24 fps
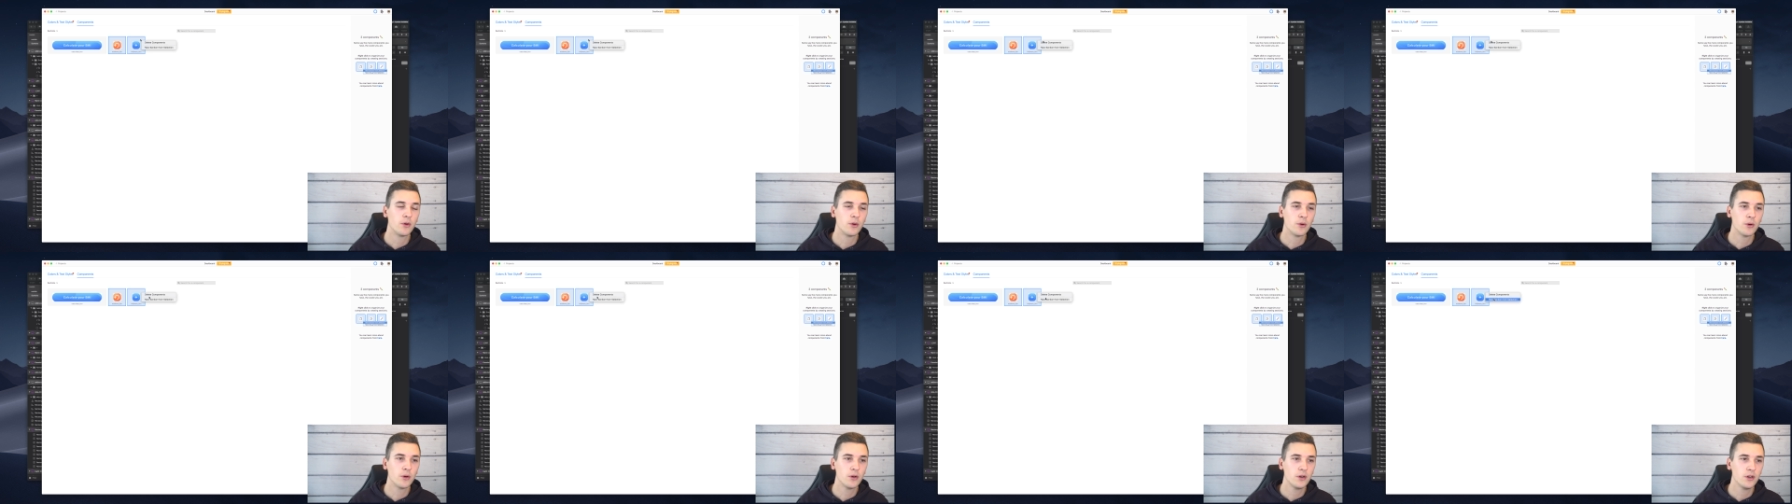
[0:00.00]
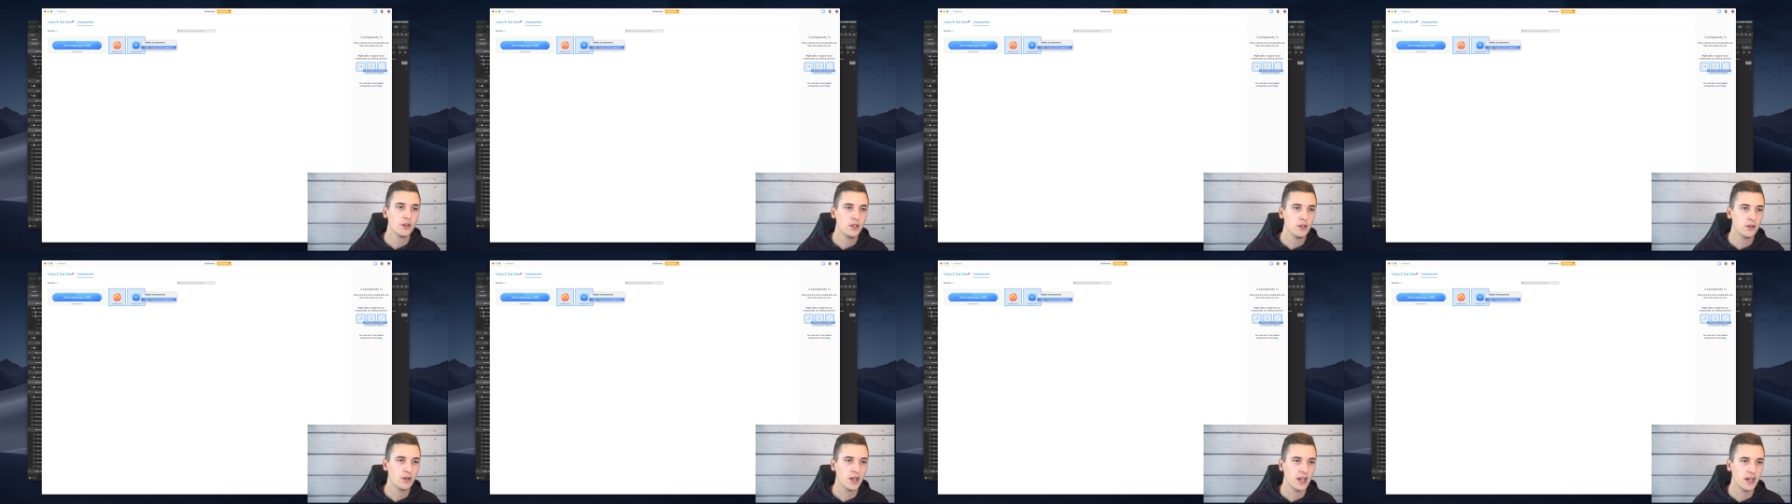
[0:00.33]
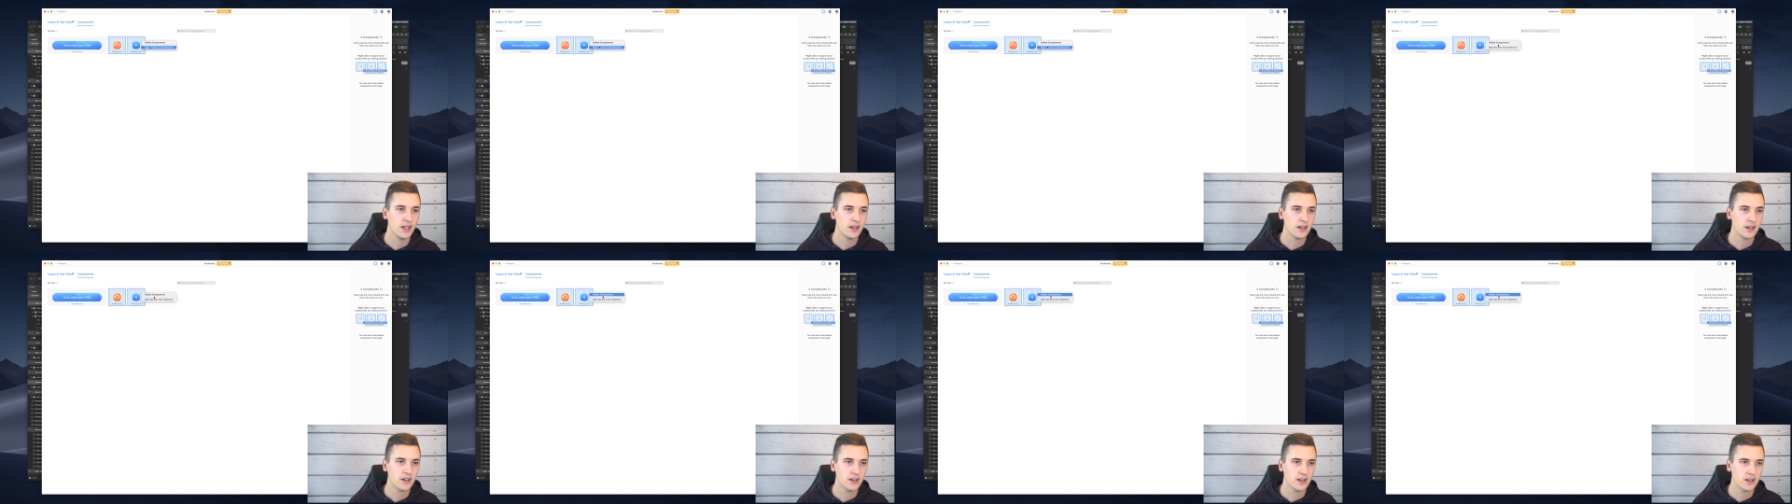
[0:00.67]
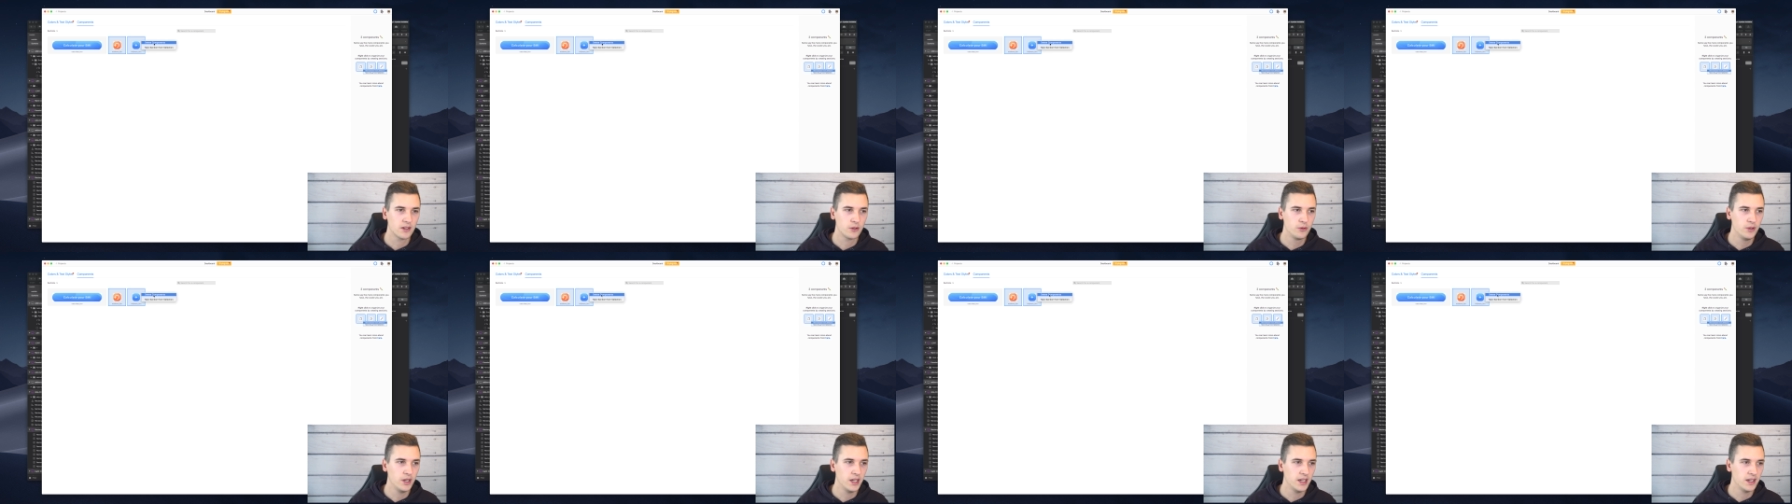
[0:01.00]
or you can
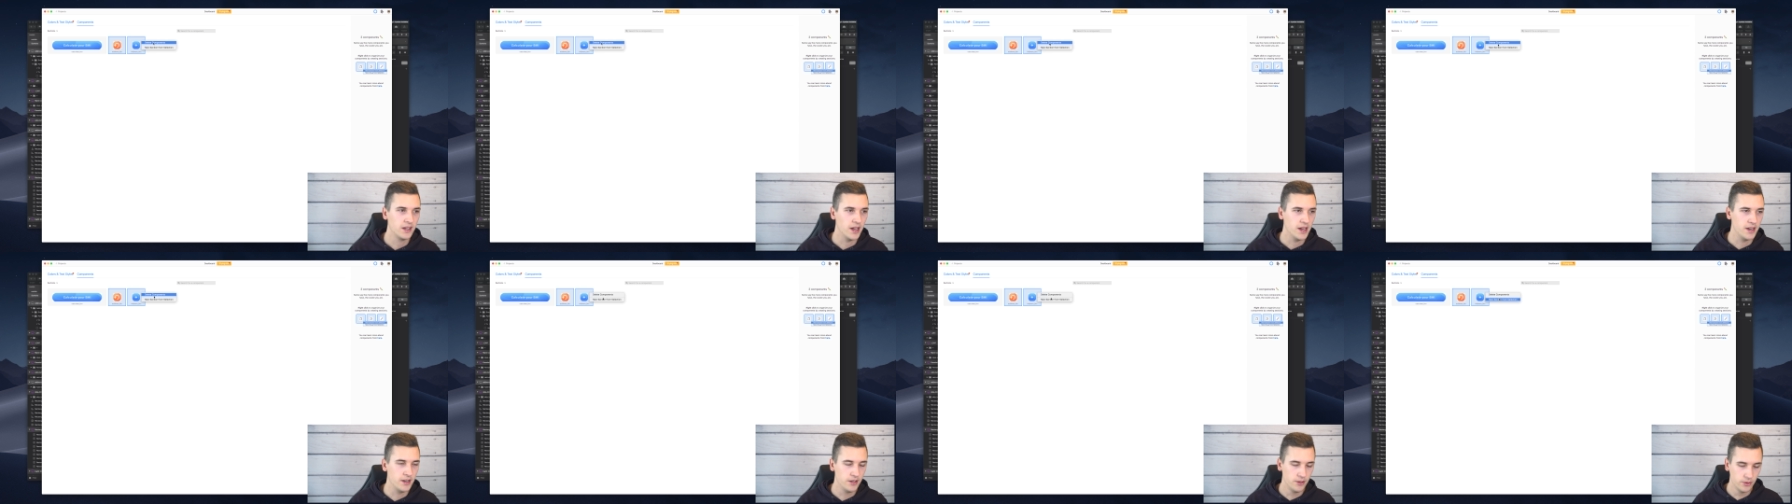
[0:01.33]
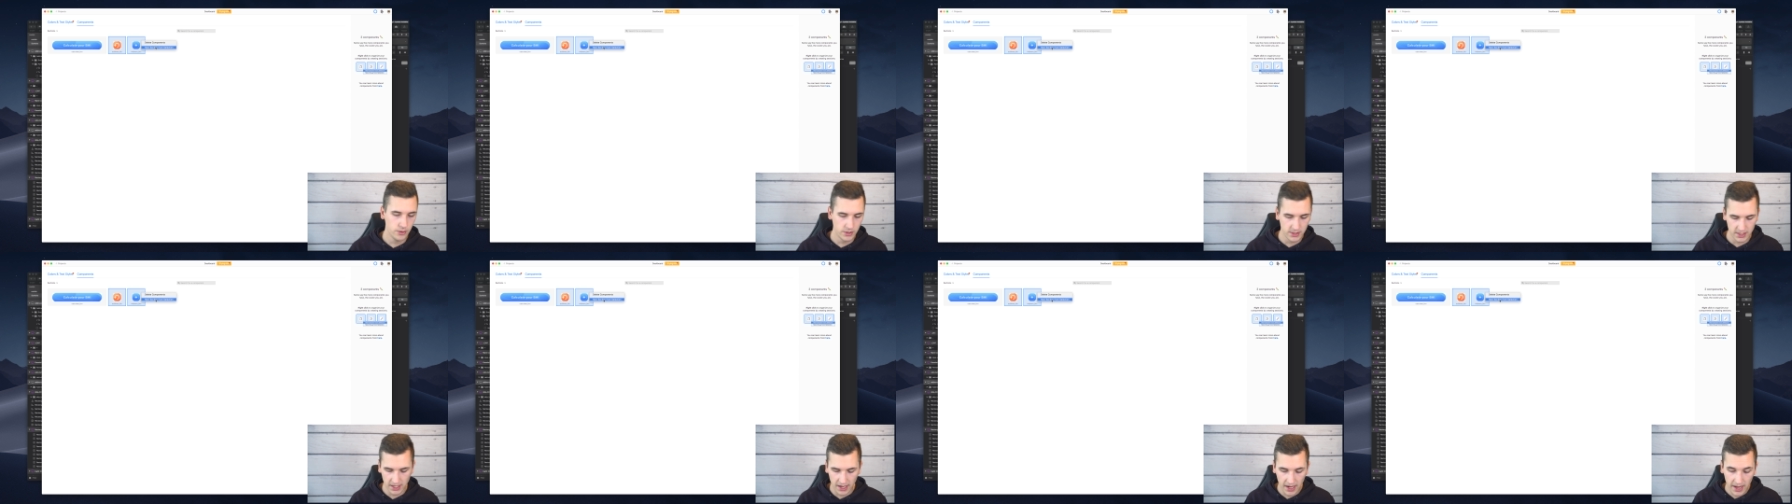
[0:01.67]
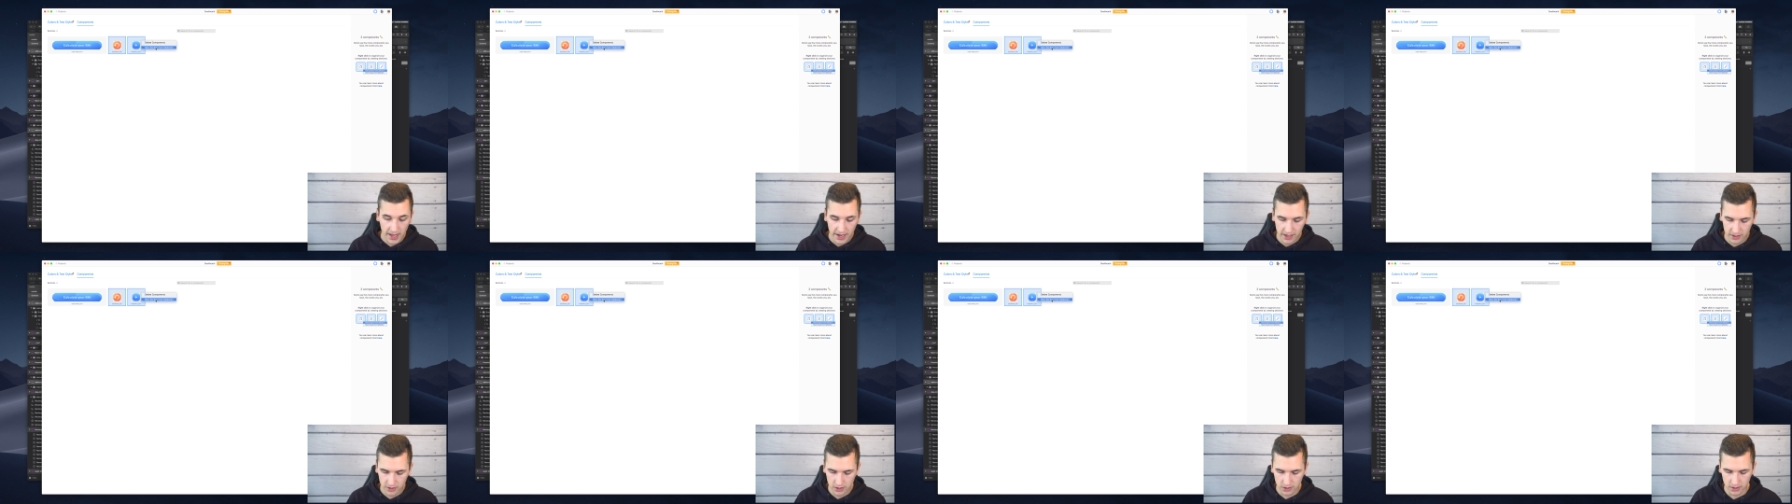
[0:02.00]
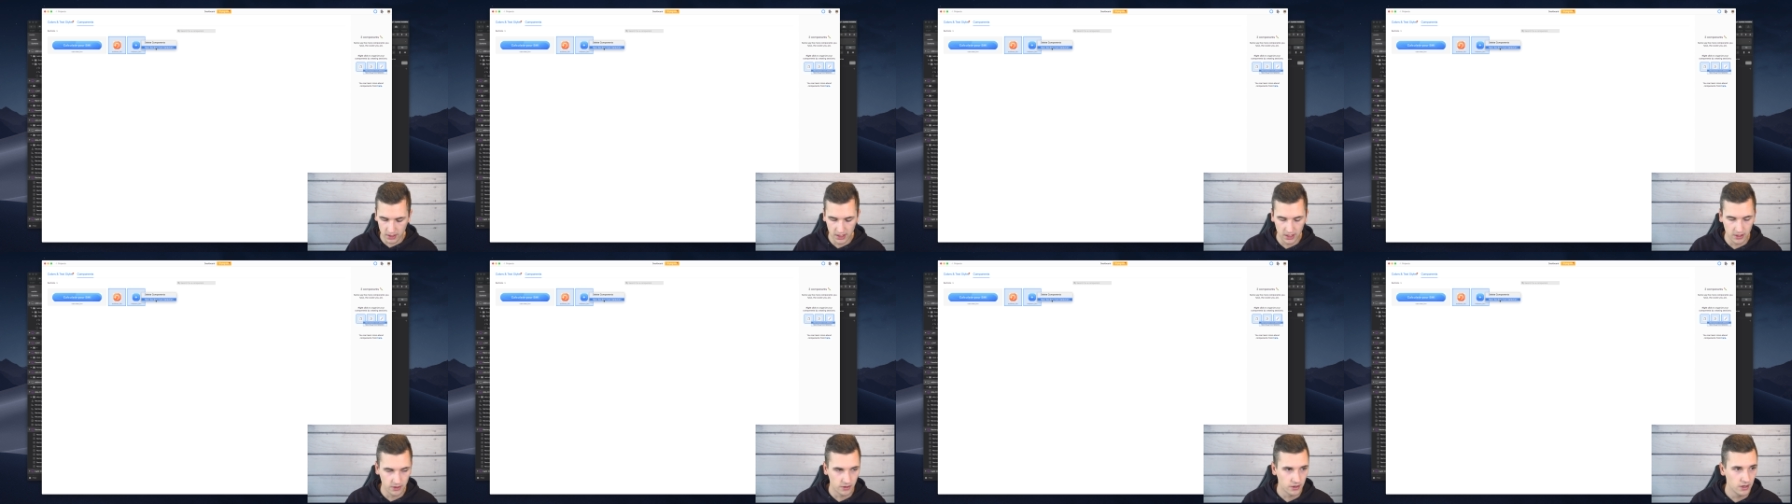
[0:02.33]
create a new
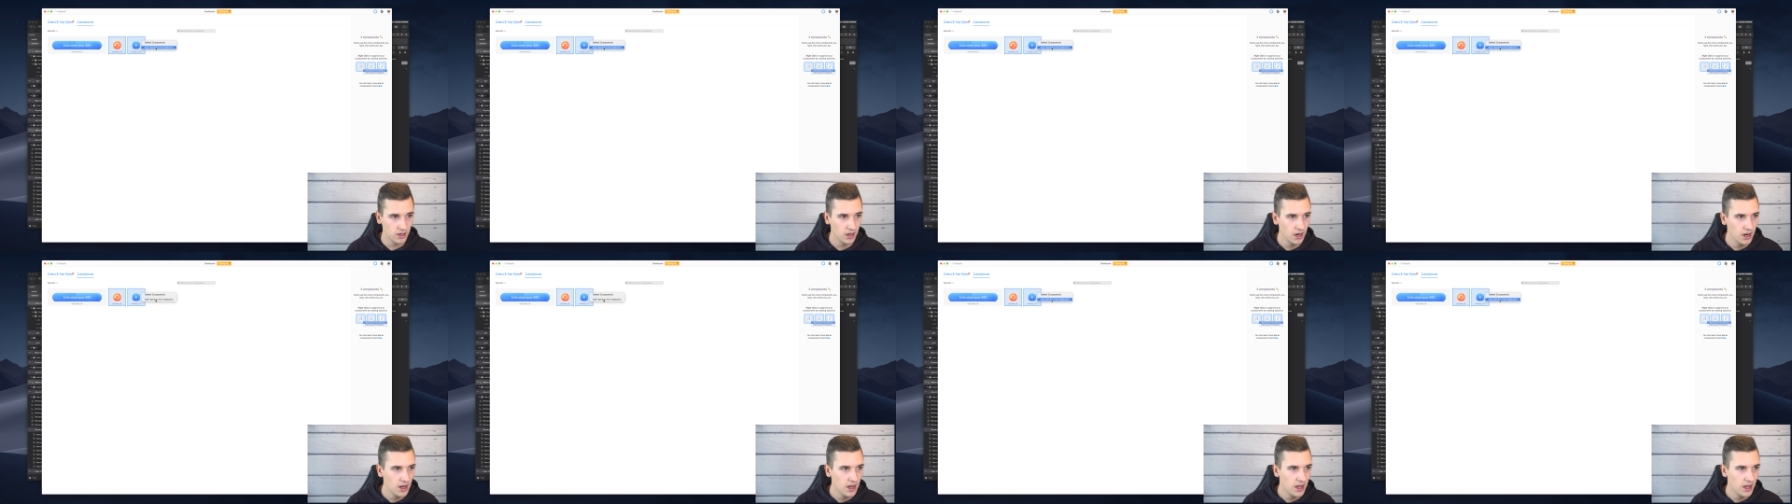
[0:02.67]
selection here.